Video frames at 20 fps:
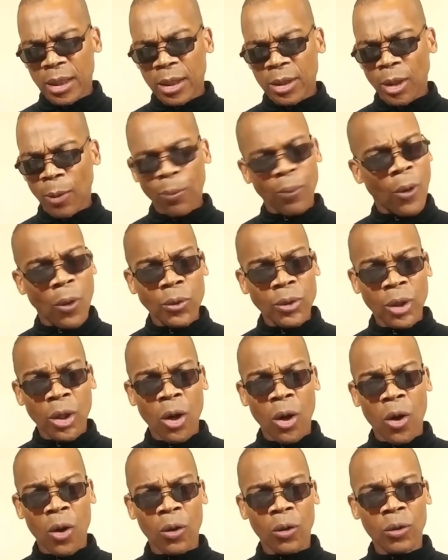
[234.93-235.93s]
the
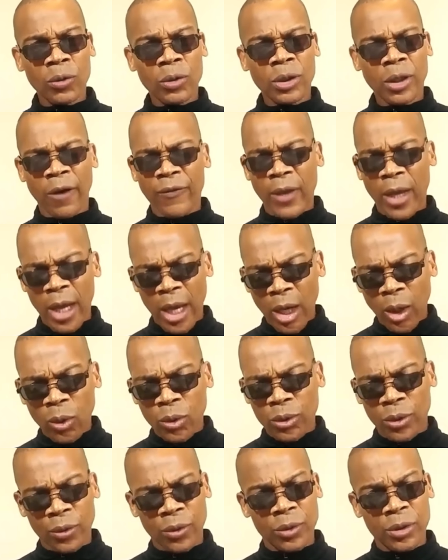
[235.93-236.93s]
protocols of the
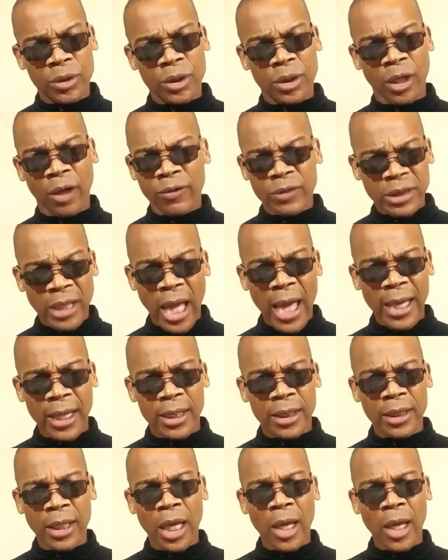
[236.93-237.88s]
elders of Zion?